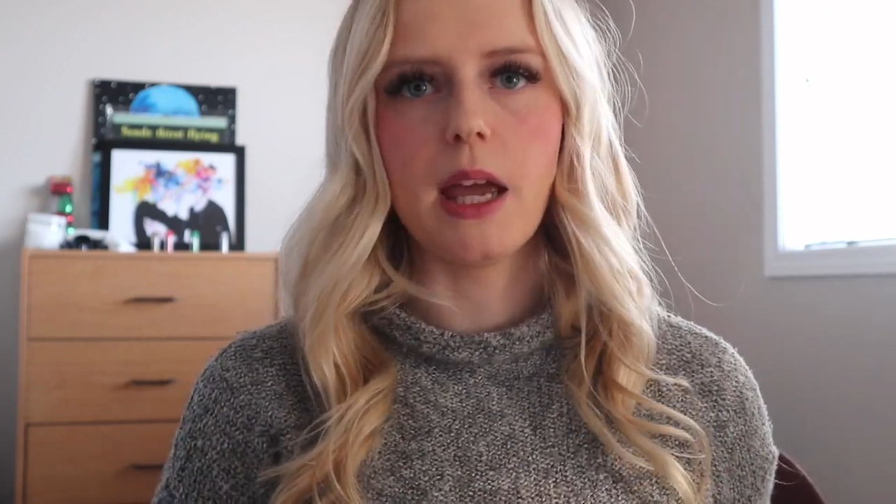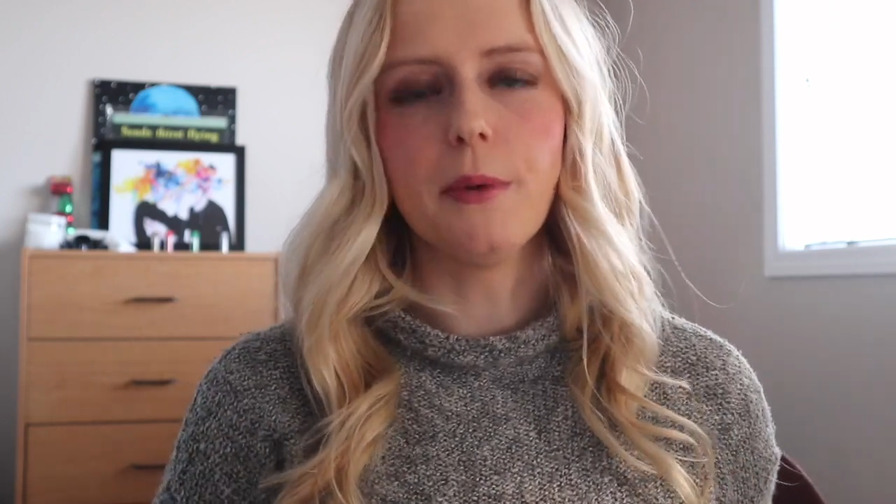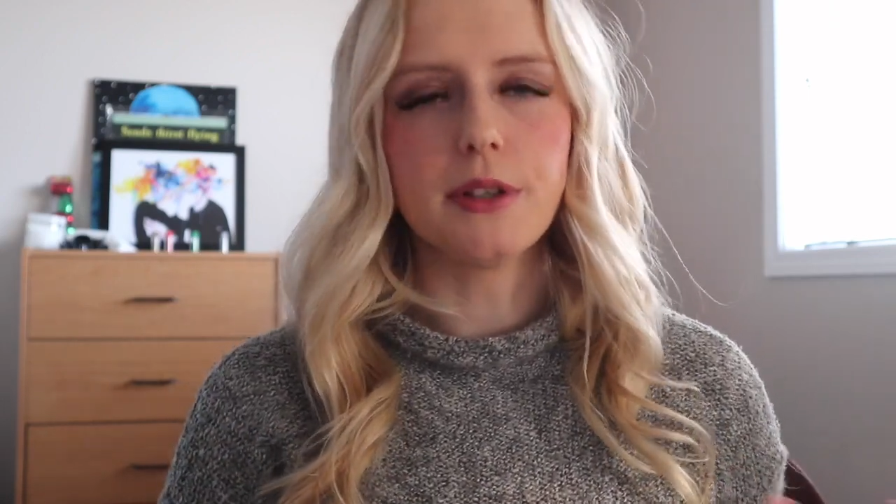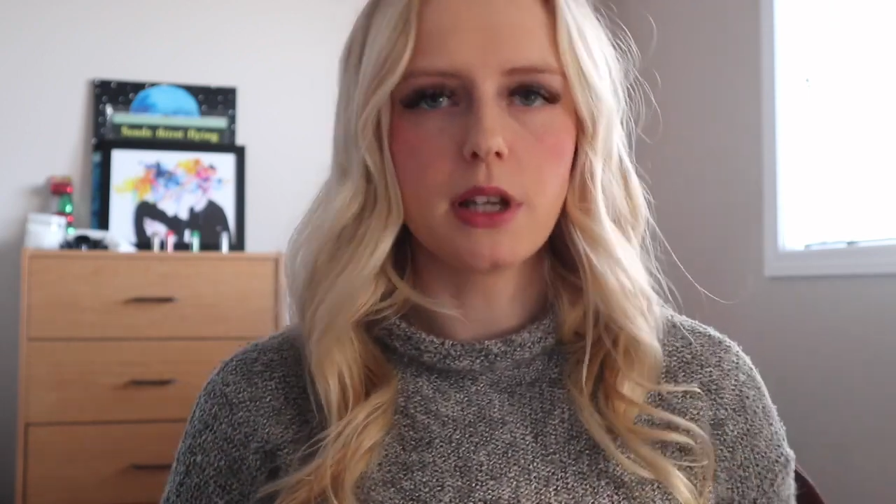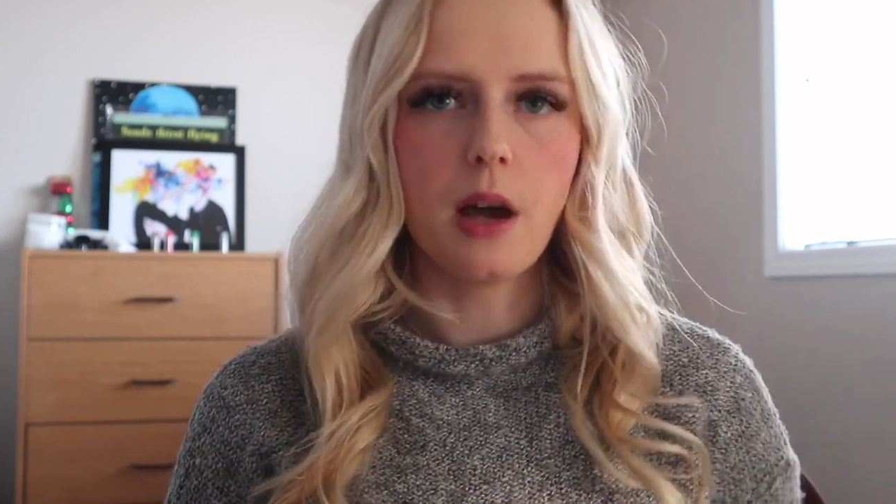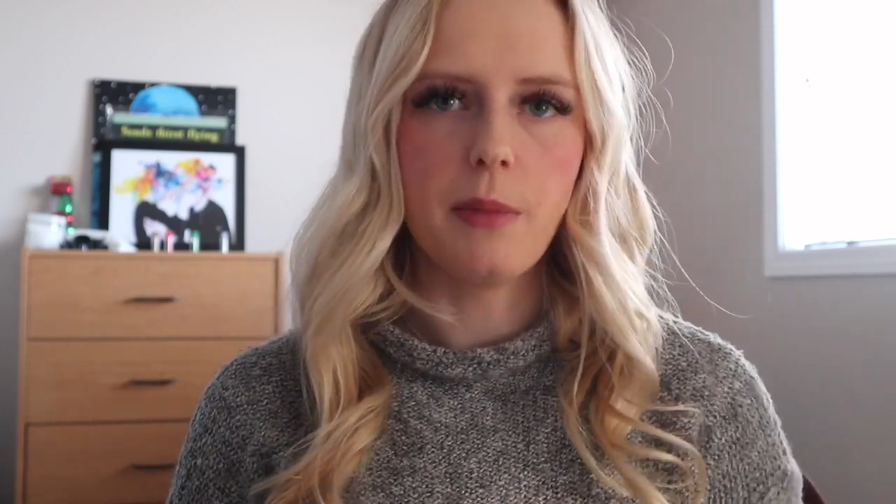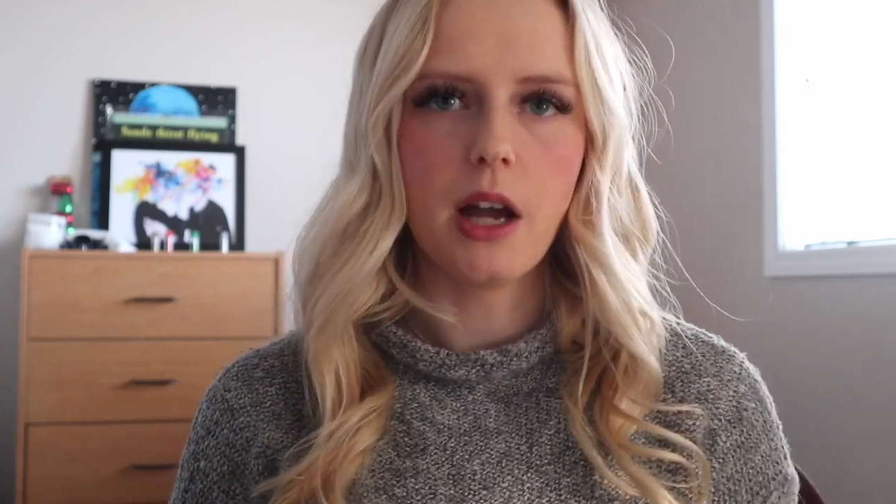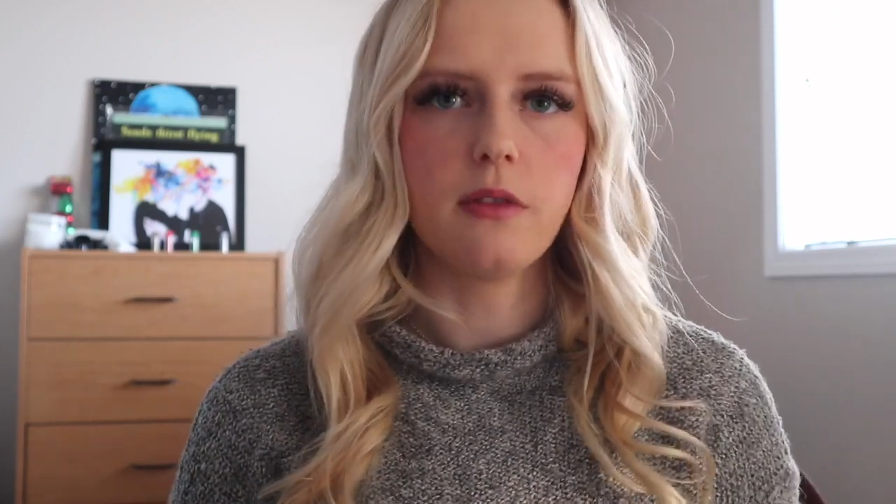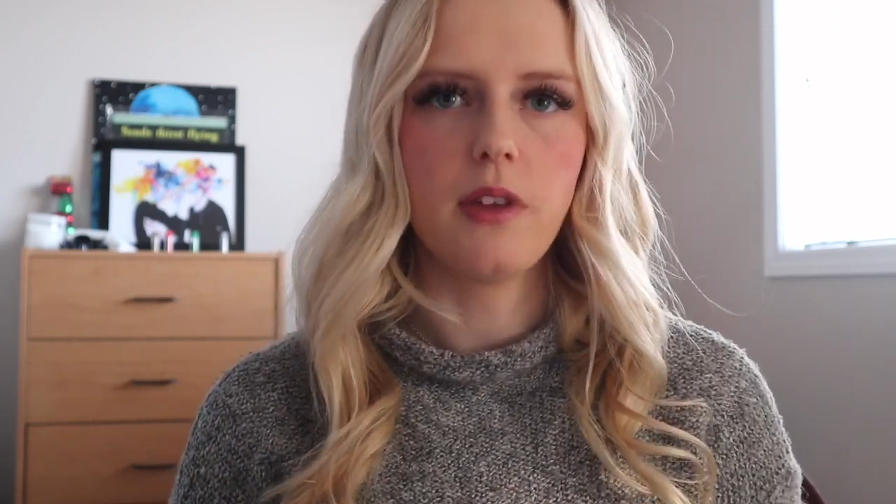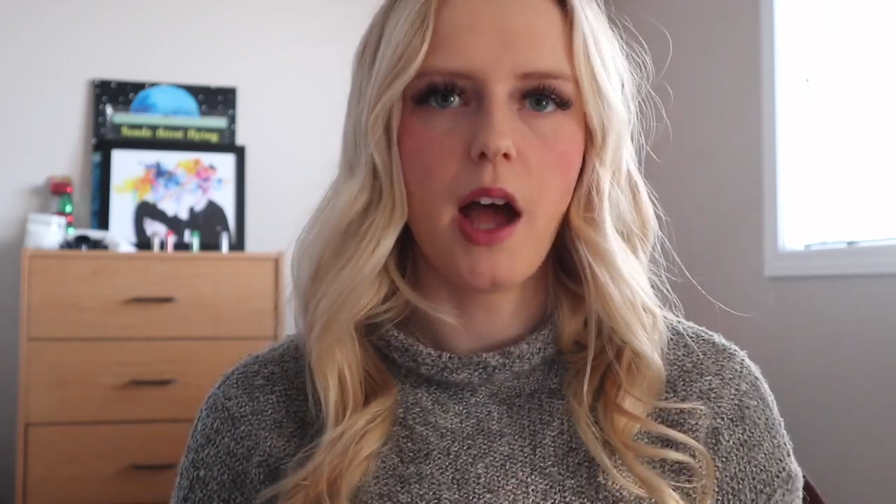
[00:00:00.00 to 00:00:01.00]
able to come
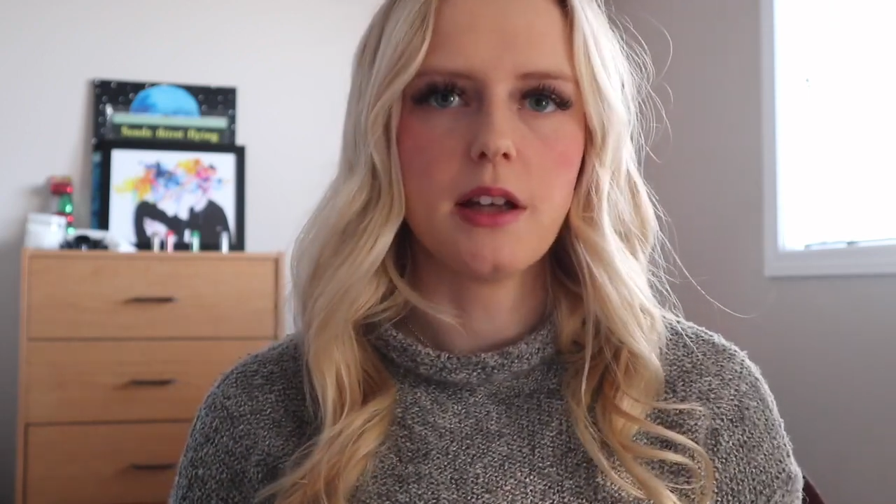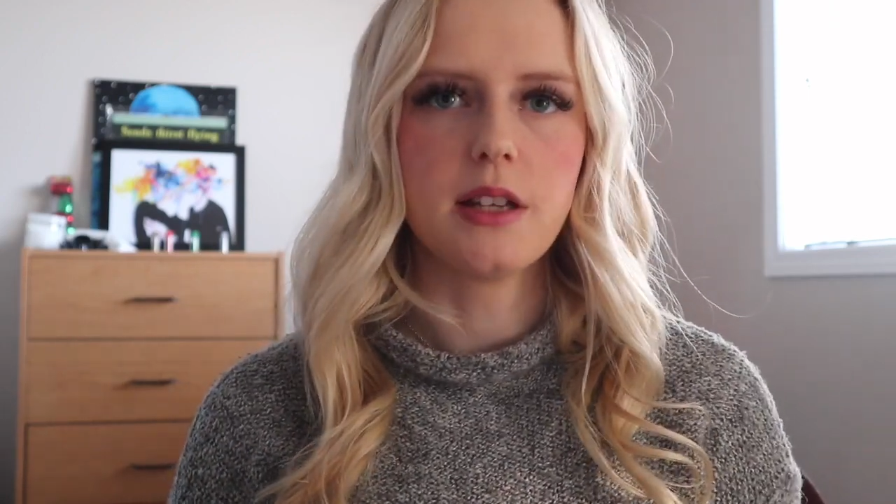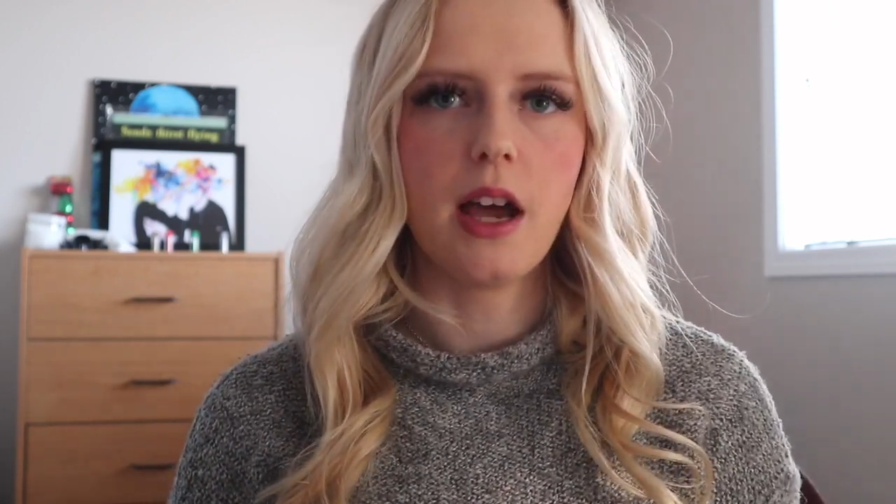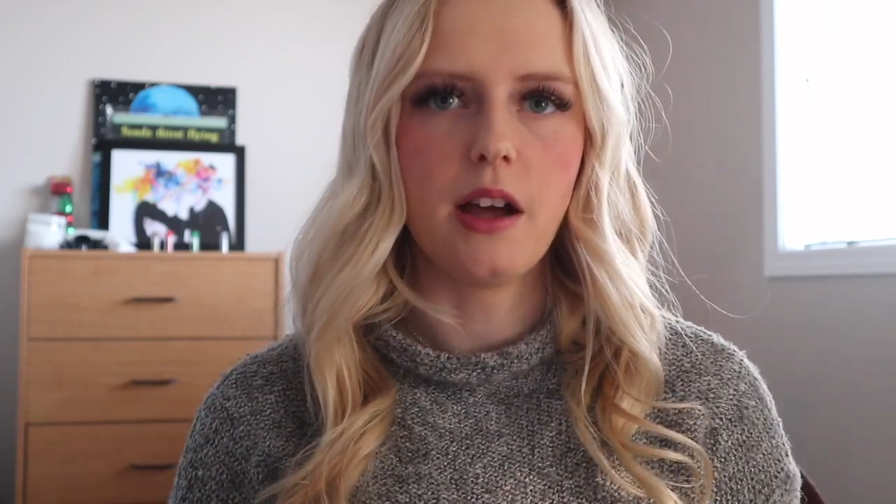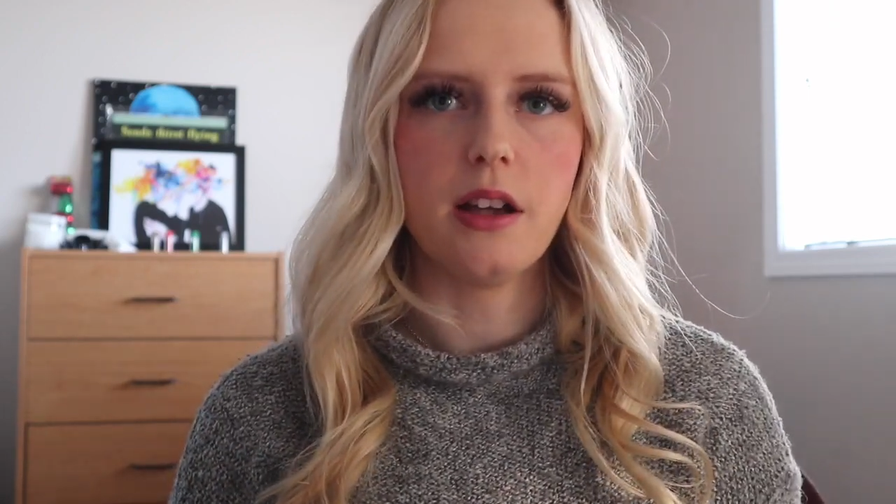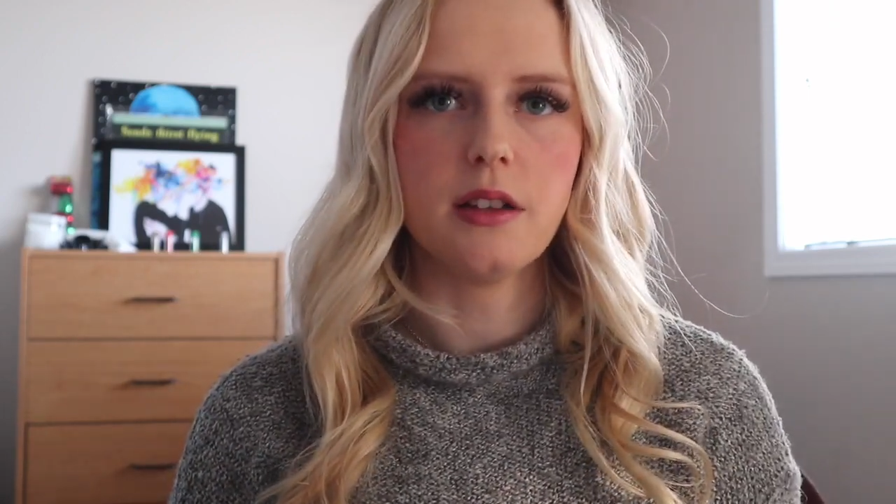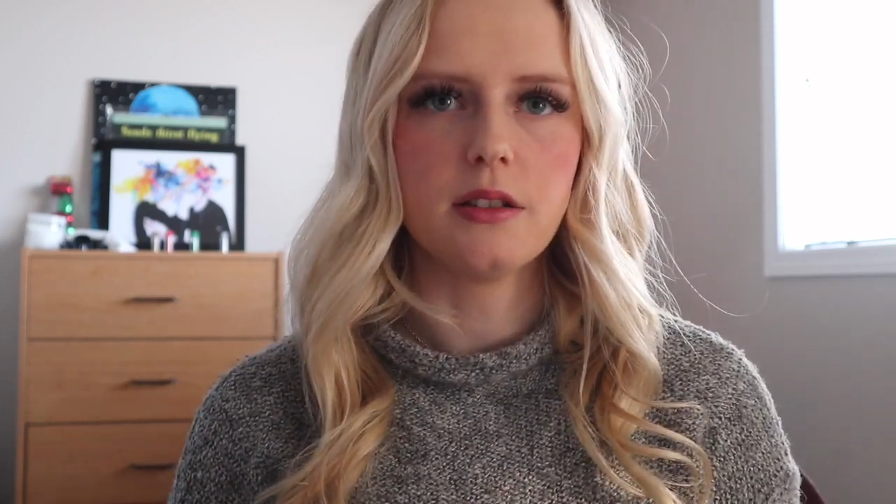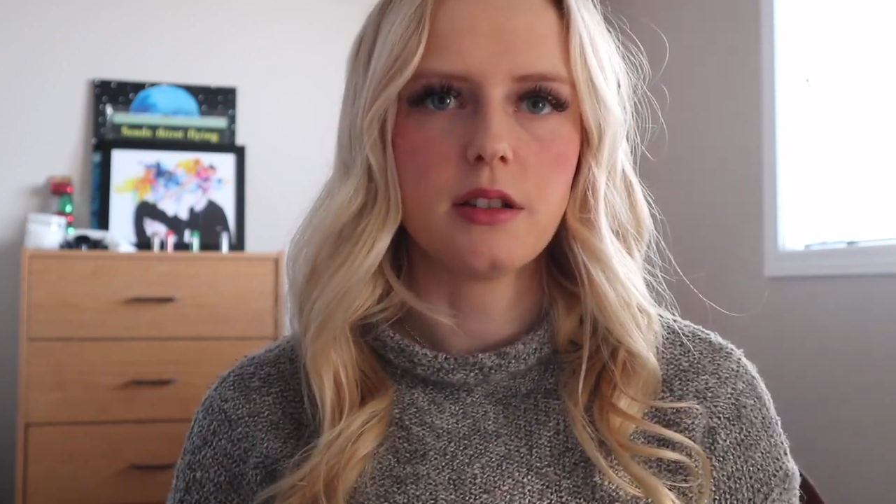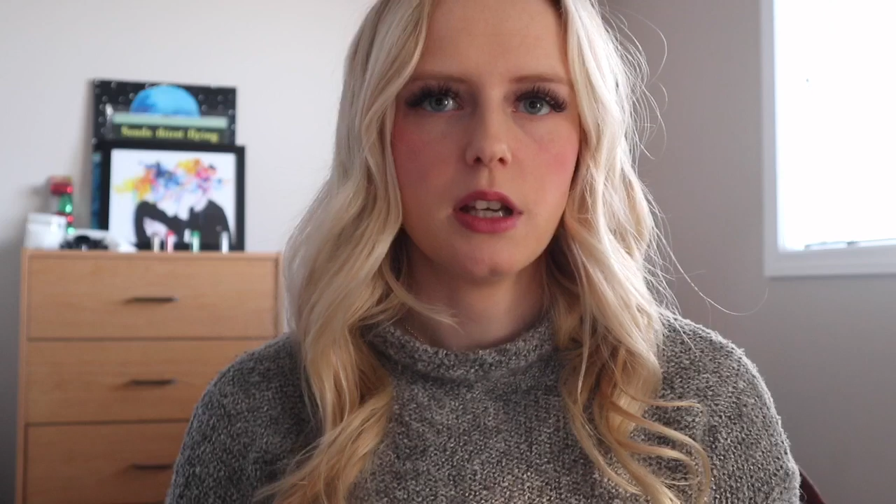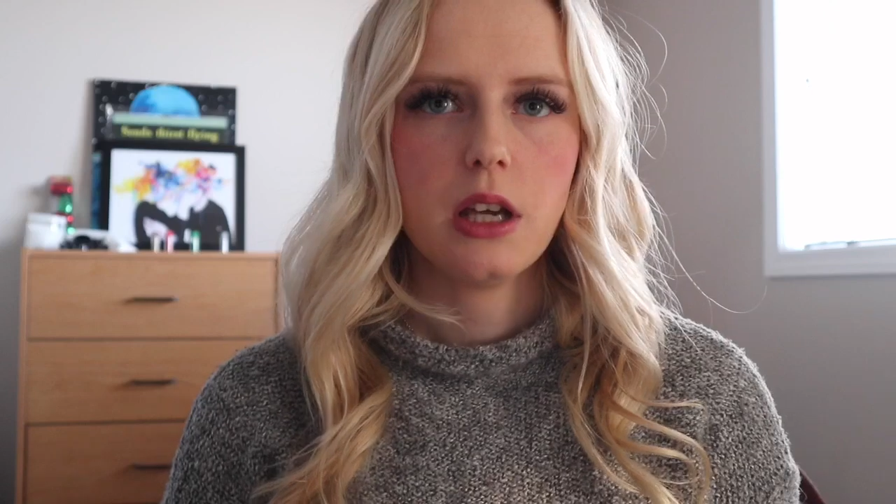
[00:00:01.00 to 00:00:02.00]
out of that
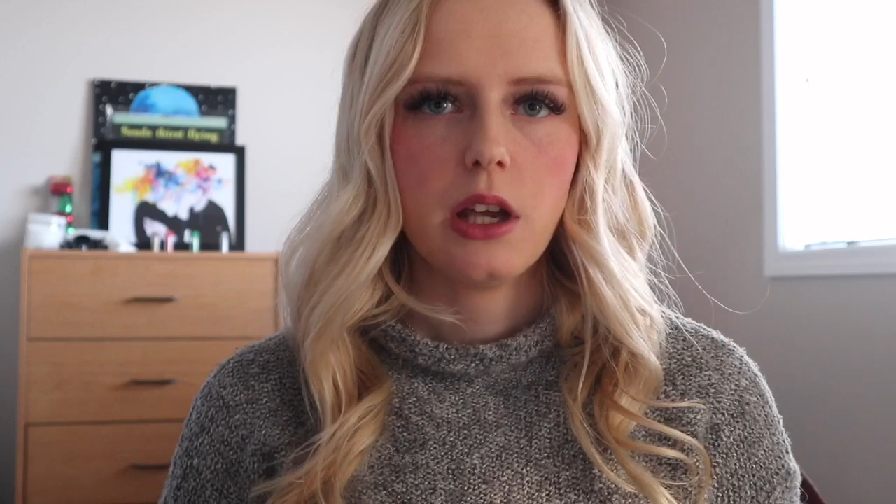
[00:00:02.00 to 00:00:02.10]
and,